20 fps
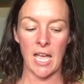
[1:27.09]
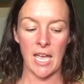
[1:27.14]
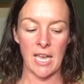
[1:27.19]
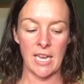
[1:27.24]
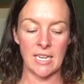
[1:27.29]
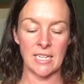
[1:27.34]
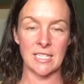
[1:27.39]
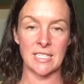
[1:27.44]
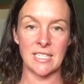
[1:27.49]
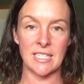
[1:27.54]

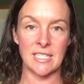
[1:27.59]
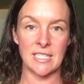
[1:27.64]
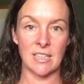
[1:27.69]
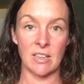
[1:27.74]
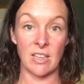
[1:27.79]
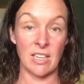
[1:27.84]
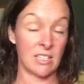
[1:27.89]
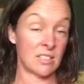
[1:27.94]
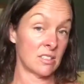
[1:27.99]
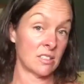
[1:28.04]
It's
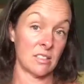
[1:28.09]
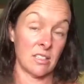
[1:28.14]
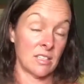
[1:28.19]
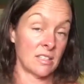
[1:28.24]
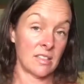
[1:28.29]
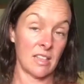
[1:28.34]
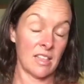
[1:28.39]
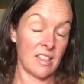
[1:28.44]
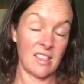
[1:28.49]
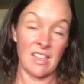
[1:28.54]

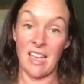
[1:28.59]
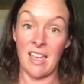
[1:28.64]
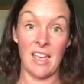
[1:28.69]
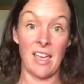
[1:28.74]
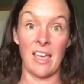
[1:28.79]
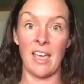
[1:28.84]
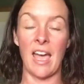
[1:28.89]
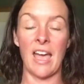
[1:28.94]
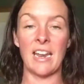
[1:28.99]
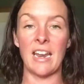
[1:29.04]
that they're
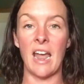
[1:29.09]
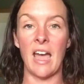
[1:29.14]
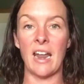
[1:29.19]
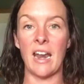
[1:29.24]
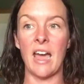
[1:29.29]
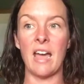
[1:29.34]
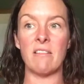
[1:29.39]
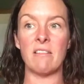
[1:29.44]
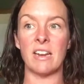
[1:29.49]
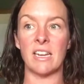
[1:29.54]
there, and
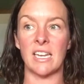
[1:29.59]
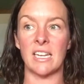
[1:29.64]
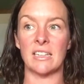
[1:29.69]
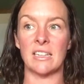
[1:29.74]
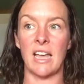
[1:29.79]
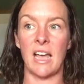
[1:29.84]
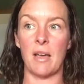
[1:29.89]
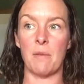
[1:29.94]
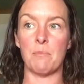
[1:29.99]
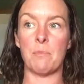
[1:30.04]
I reckon
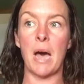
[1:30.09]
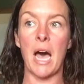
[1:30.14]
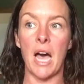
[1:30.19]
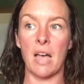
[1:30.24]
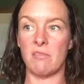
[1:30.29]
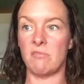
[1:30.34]
that